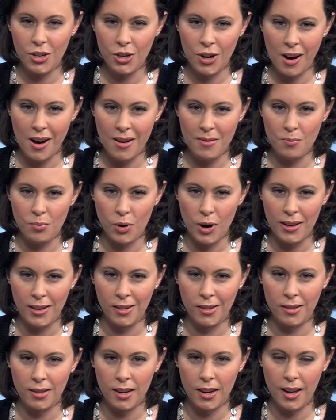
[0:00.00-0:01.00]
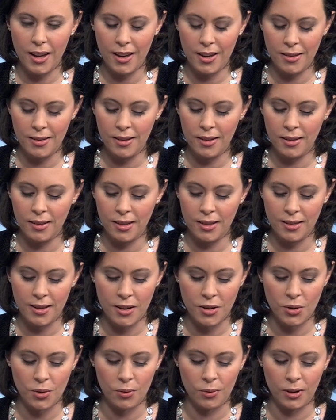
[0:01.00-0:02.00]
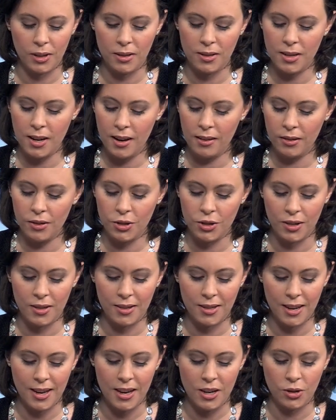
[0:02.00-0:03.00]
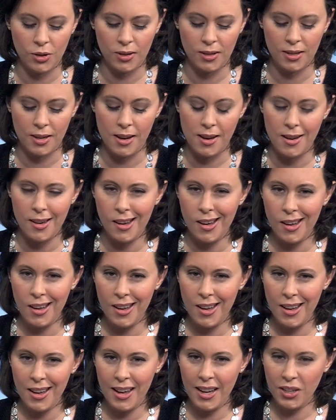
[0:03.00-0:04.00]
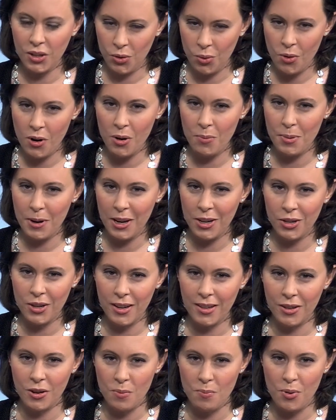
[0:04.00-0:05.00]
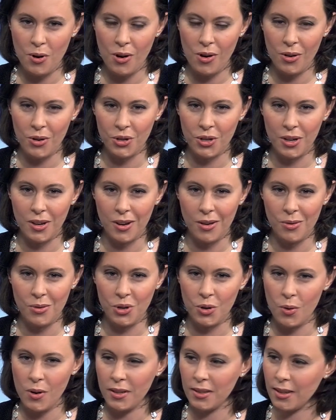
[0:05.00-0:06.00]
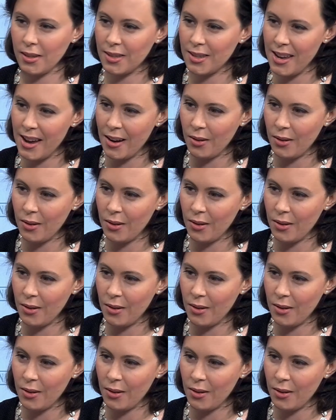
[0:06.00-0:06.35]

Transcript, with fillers: John Brennan to head the Central Intelligence Agency. Editorial page editor Paul Gigot joins us